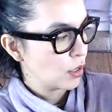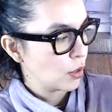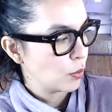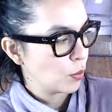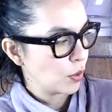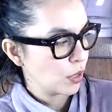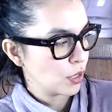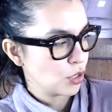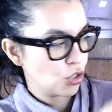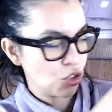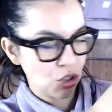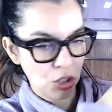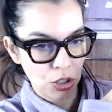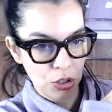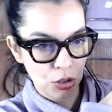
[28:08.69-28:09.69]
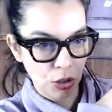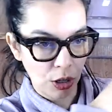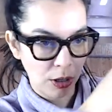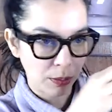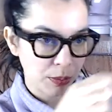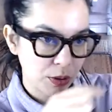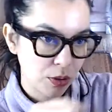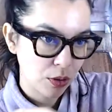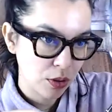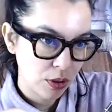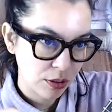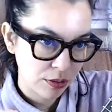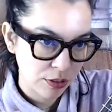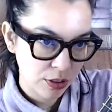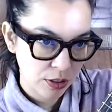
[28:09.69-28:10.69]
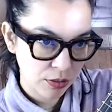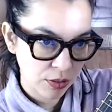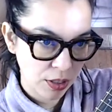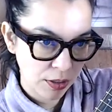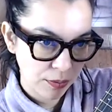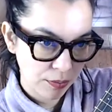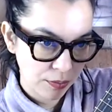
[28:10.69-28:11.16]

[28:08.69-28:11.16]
with a G sharp, so on the first fret.